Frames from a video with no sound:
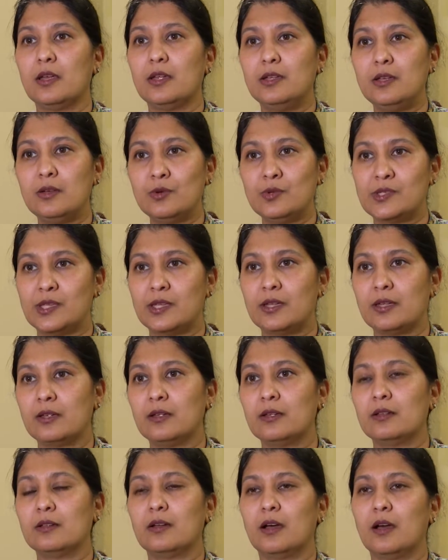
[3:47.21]

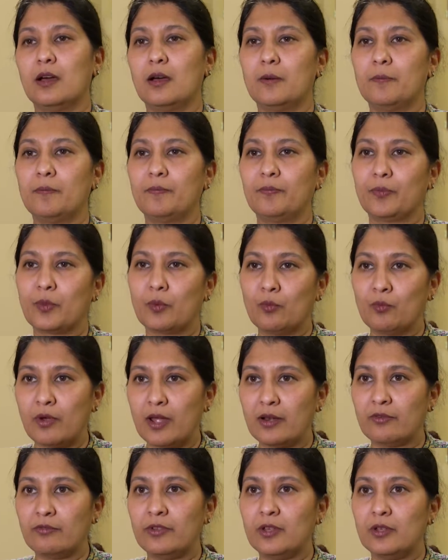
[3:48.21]
using
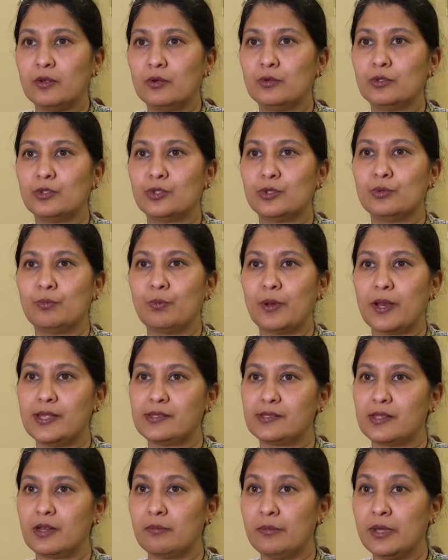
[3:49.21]
OneView to place their